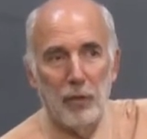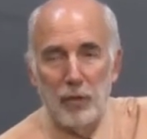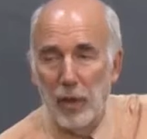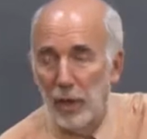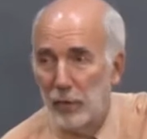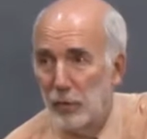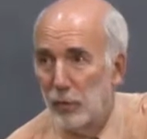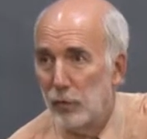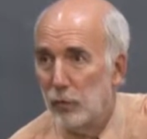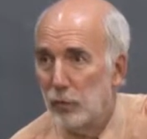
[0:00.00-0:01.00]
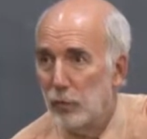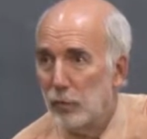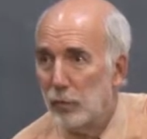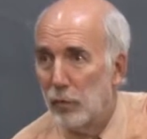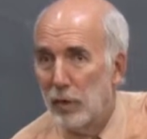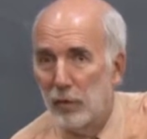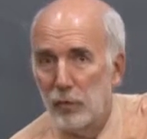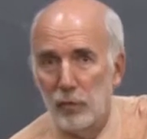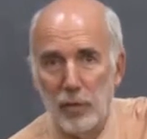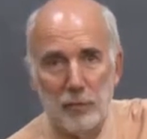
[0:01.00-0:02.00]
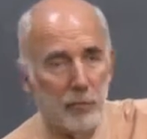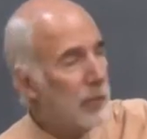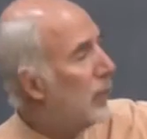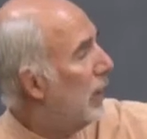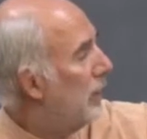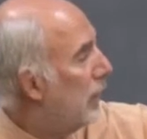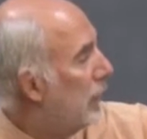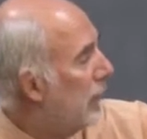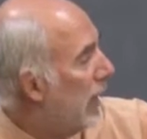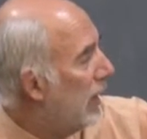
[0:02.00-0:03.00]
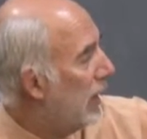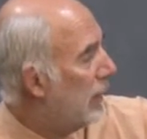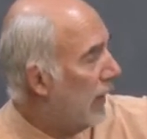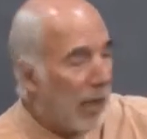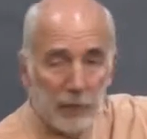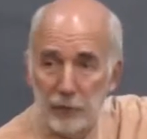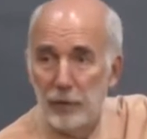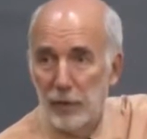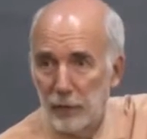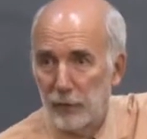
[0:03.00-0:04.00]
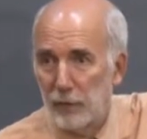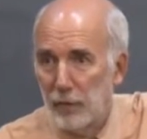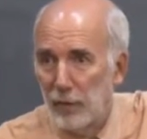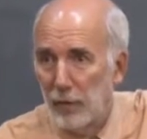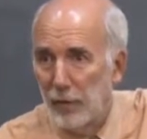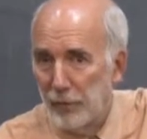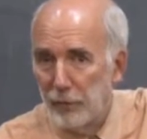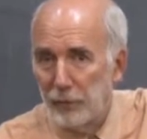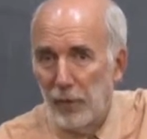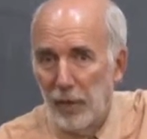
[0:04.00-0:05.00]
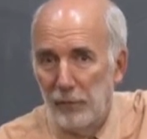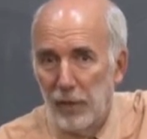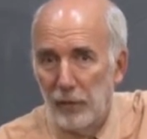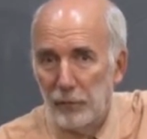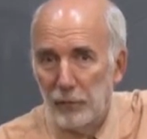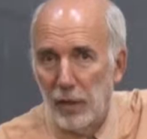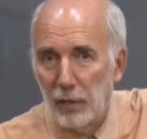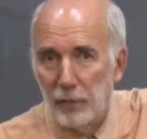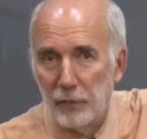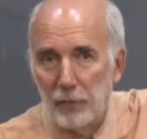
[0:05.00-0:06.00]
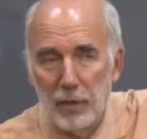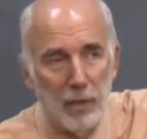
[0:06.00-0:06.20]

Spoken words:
that if you were able to take a tax deduction on this $5,000,